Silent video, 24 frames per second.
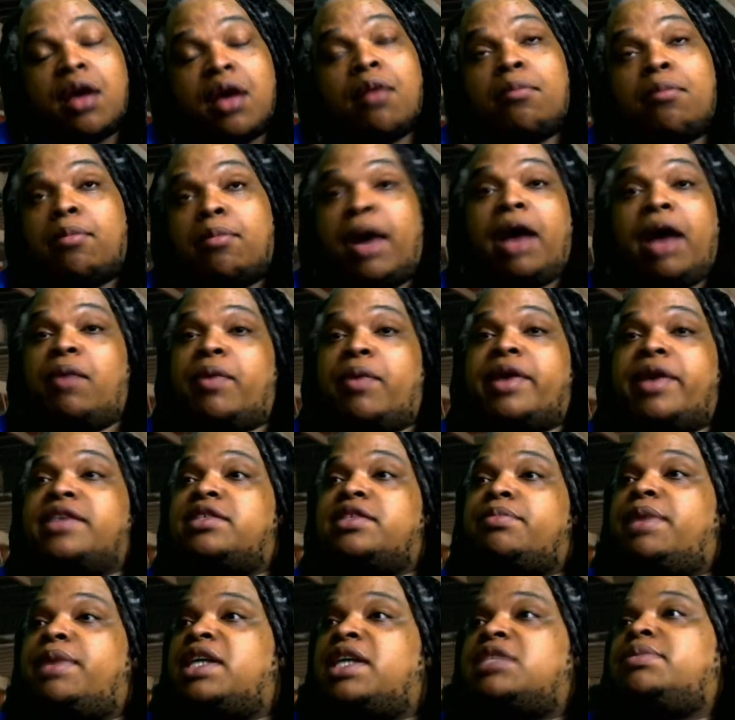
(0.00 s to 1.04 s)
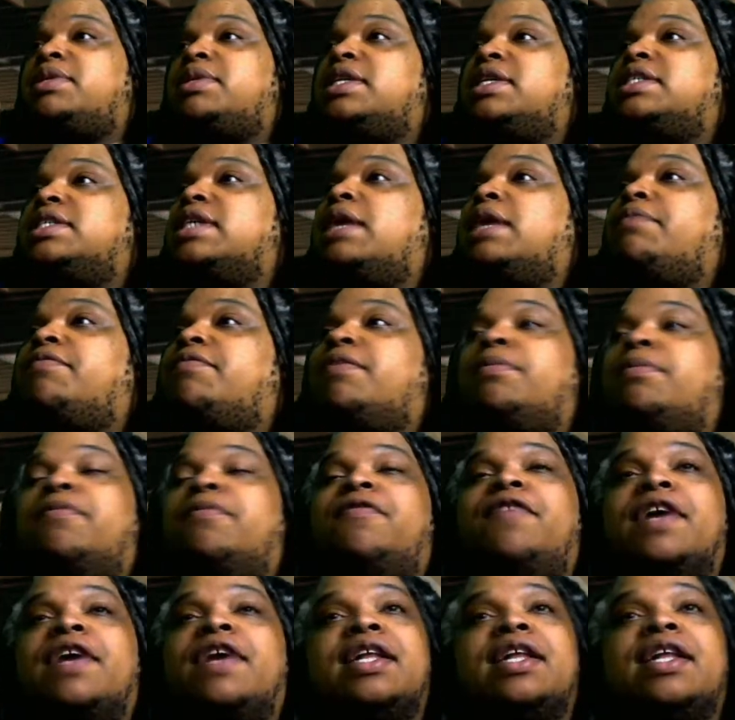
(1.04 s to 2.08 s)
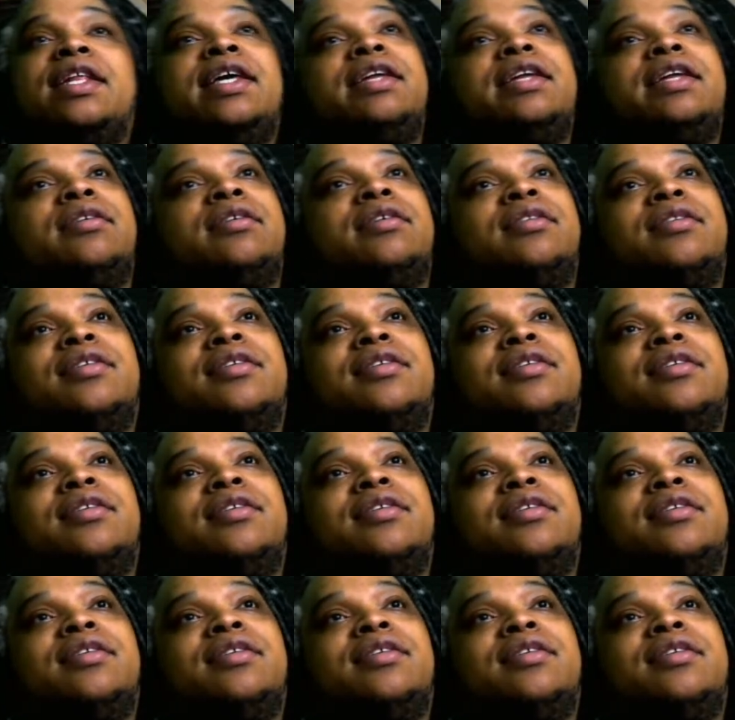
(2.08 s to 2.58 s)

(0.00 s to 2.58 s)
my way is the best because I'm a fucking leader.